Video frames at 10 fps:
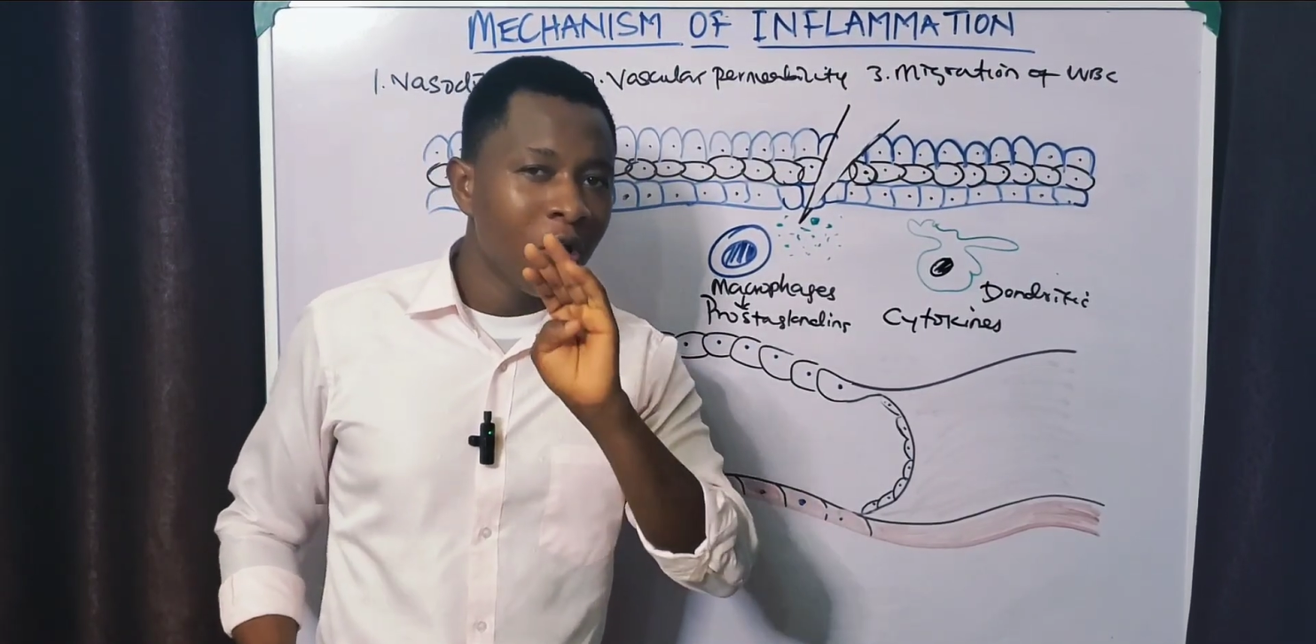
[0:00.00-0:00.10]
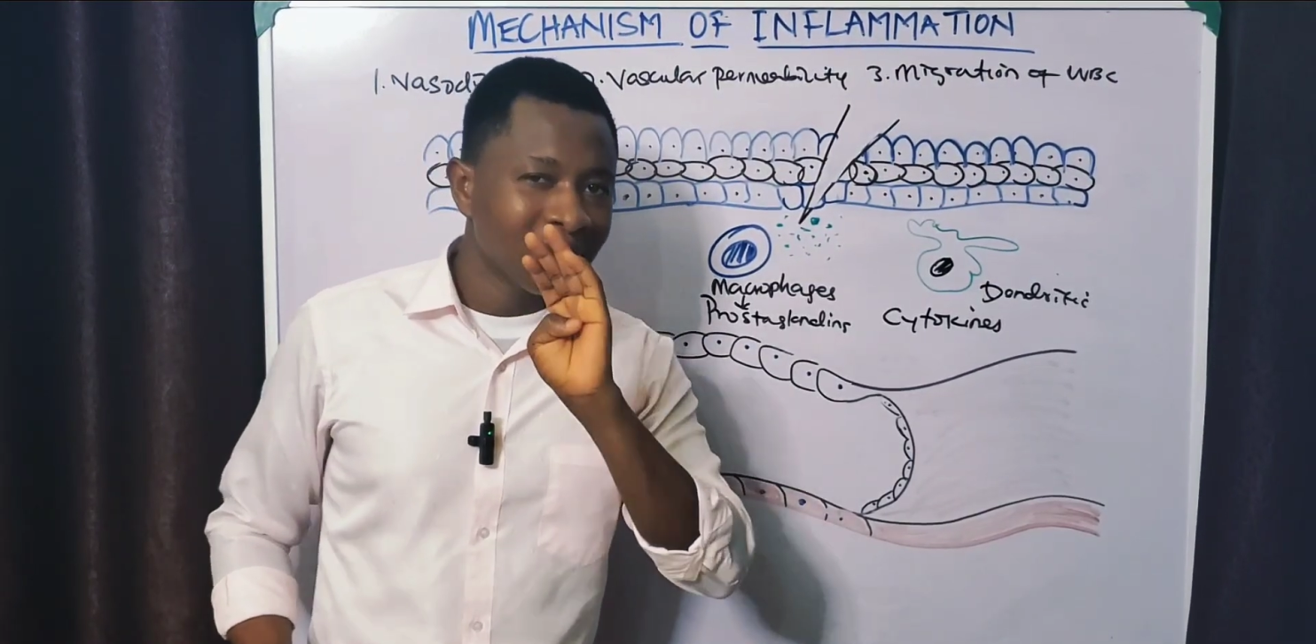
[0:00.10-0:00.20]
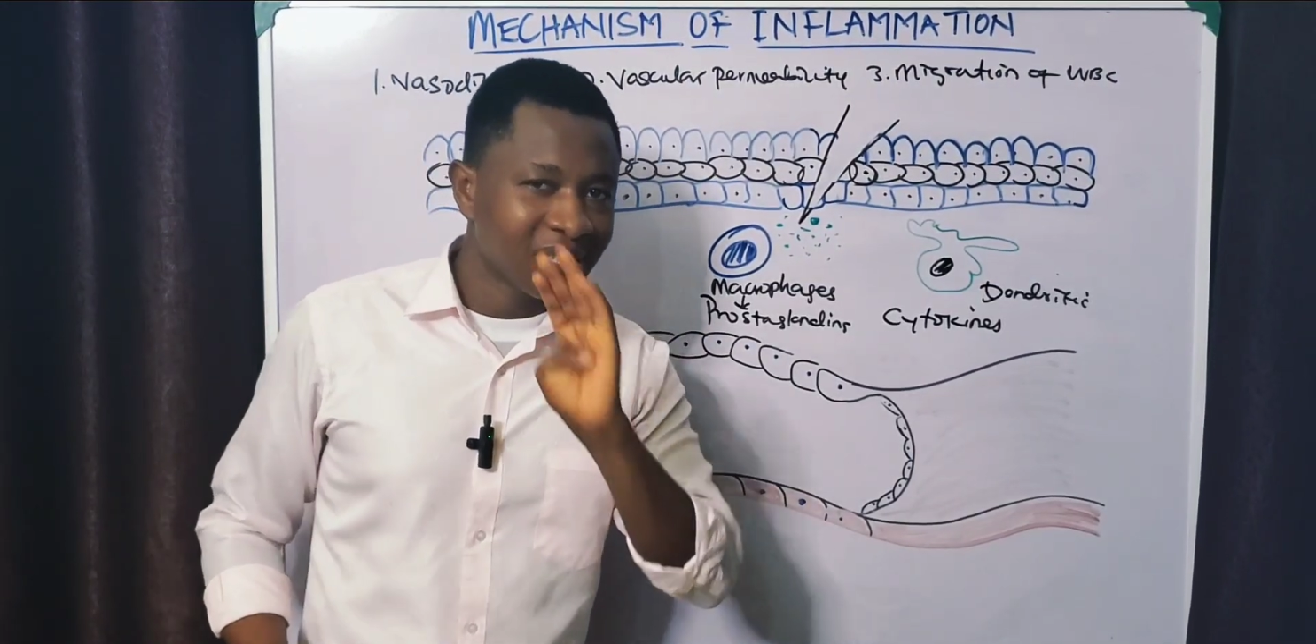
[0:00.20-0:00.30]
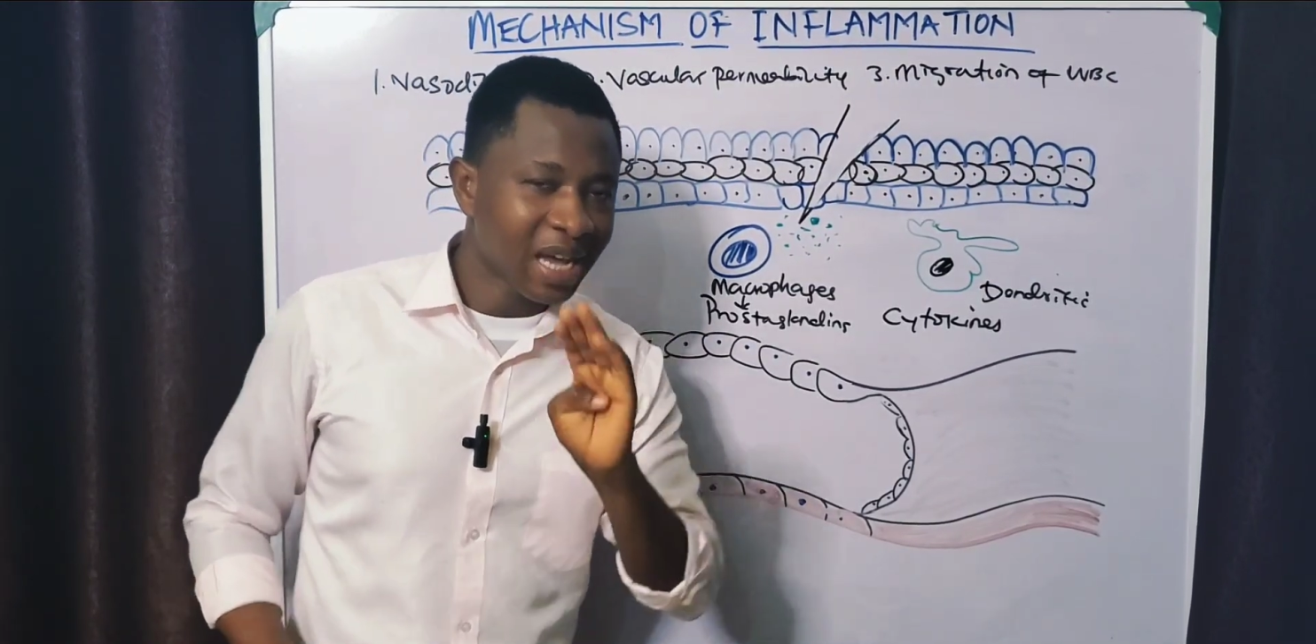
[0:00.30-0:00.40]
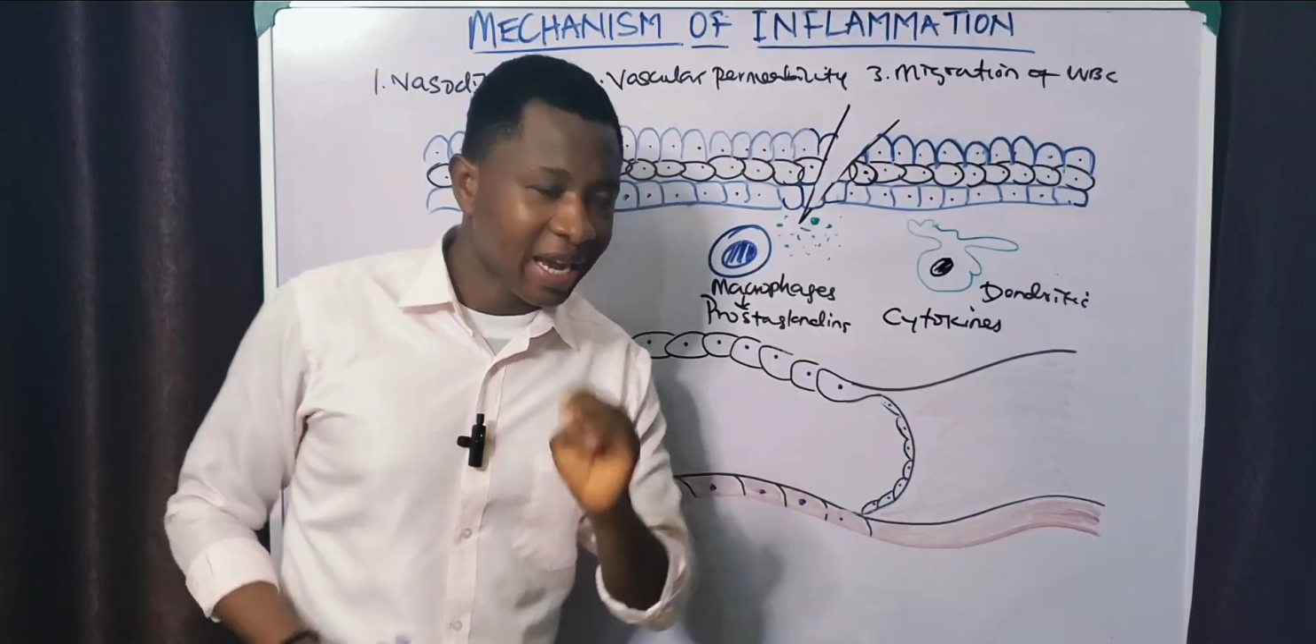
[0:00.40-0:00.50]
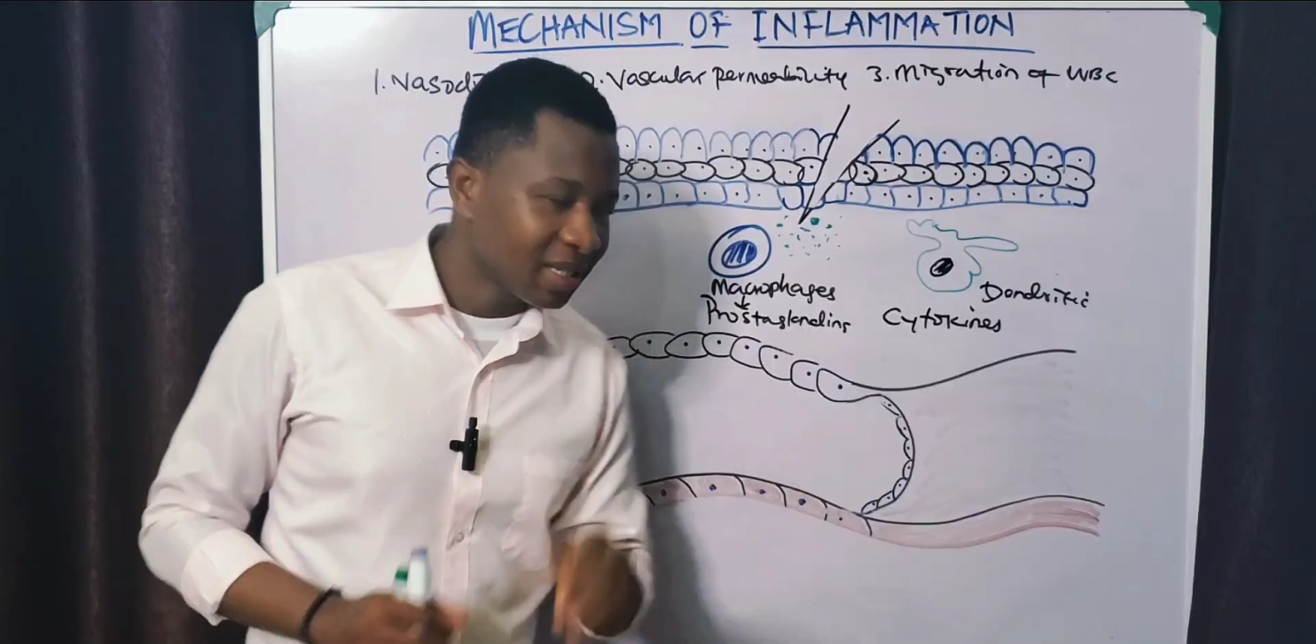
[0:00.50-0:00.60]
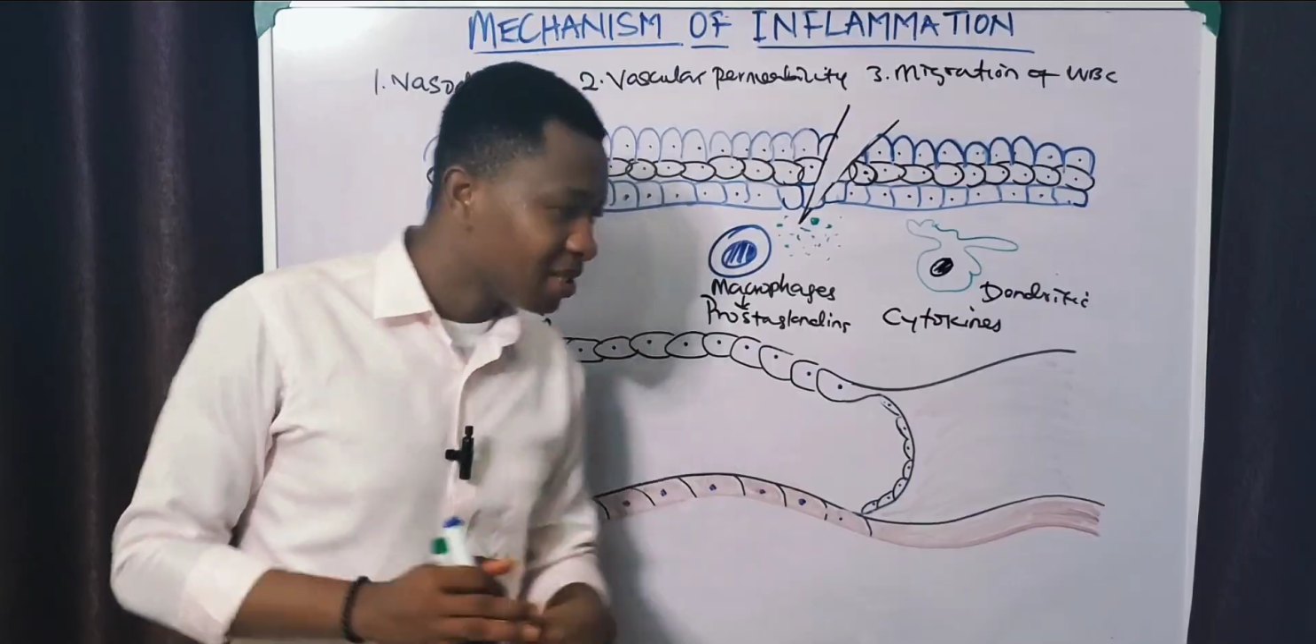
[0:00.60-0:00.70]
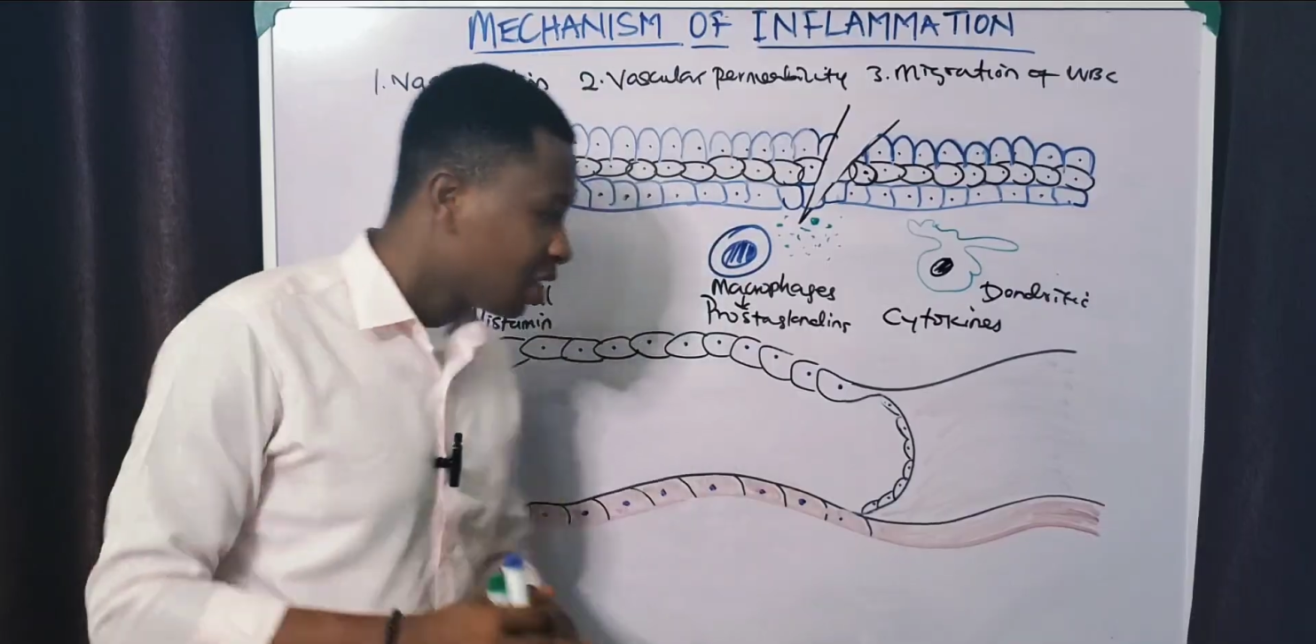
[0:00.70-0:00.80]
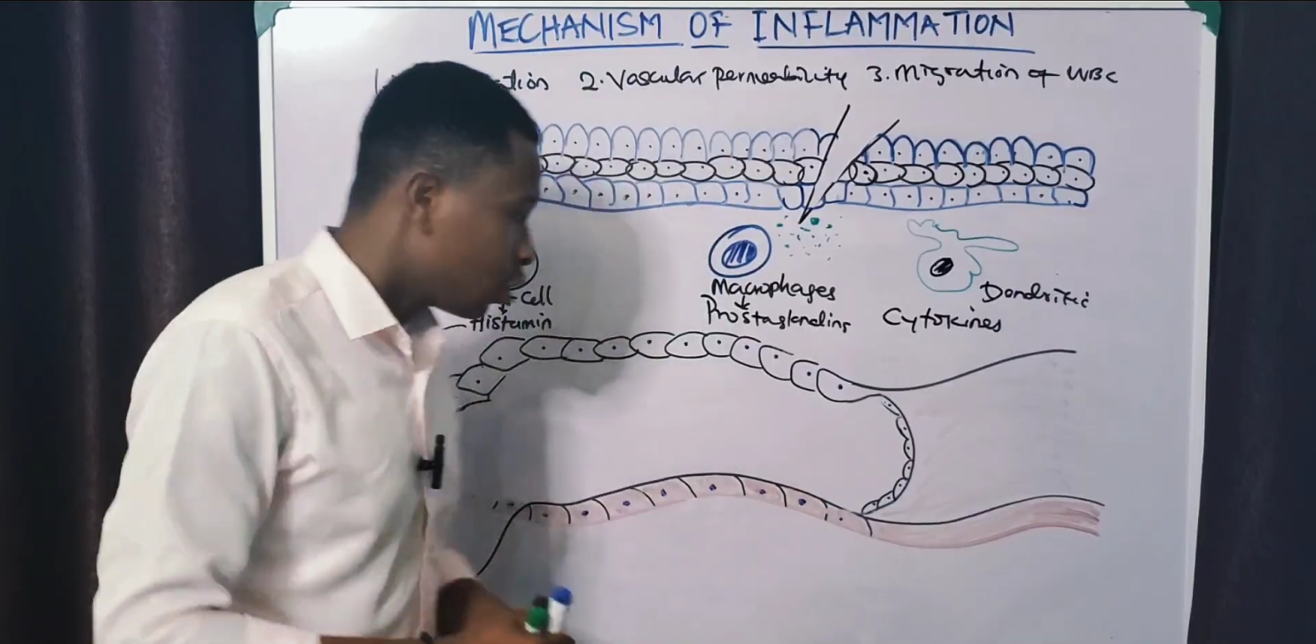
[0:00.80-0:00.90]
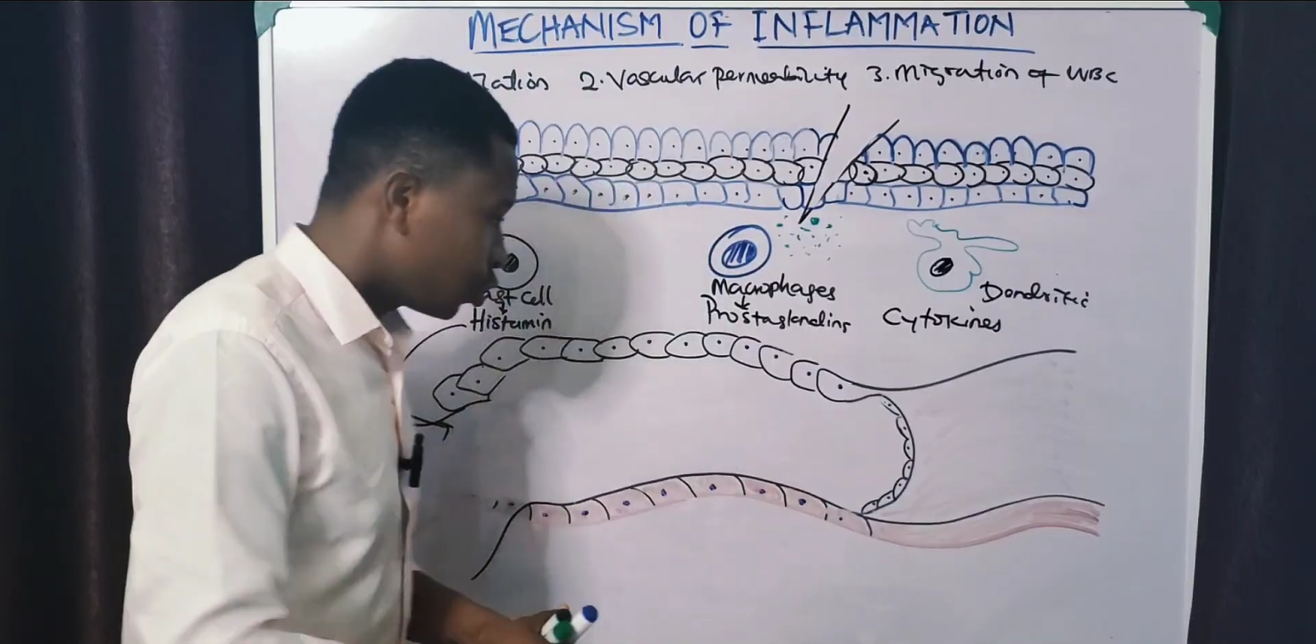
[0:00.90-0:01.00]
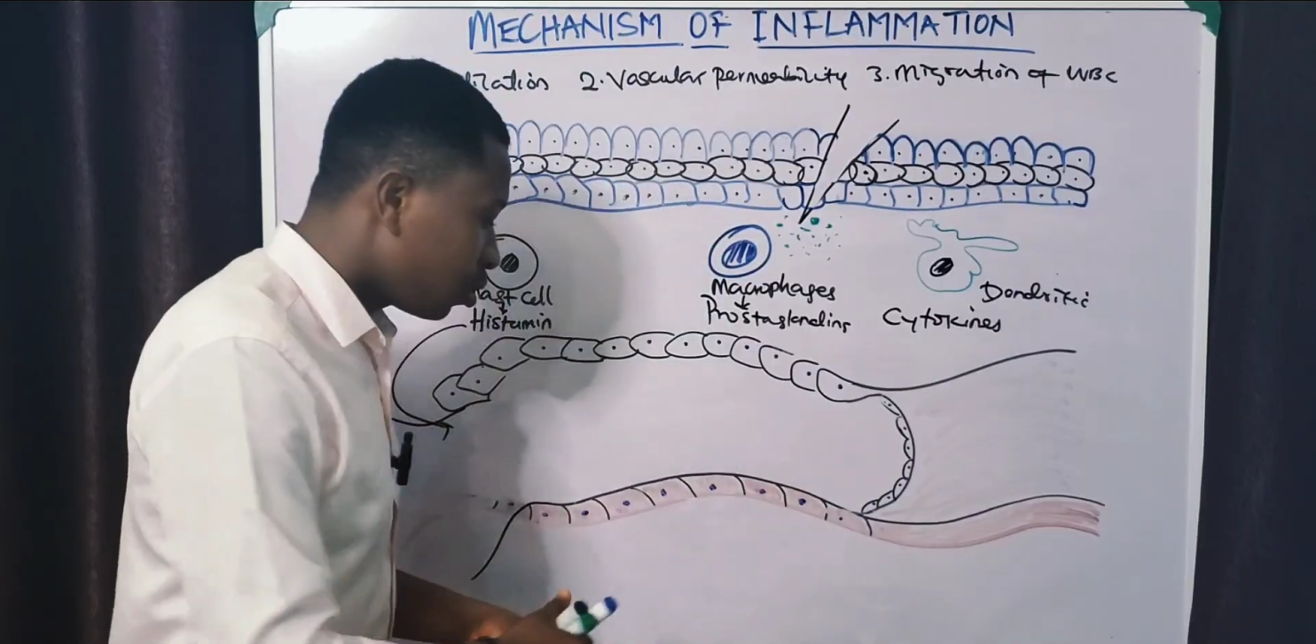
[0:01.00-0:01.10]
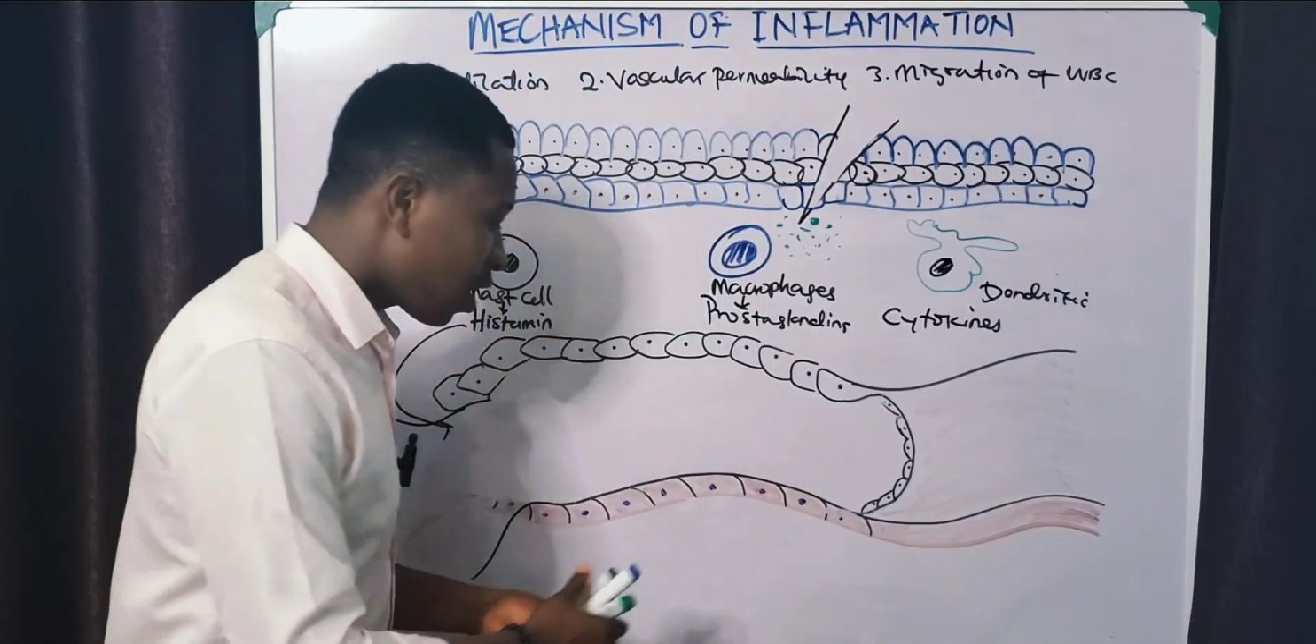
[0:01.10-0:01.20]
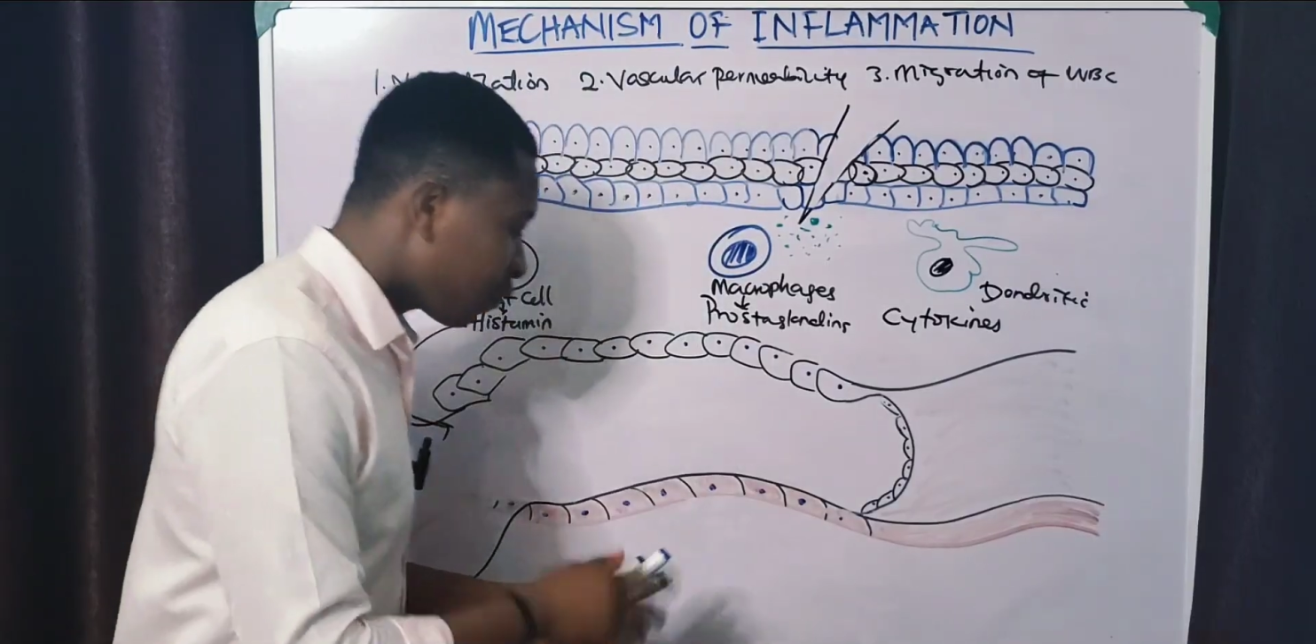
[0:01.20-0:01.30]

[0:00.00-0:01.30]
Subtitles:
signs. So there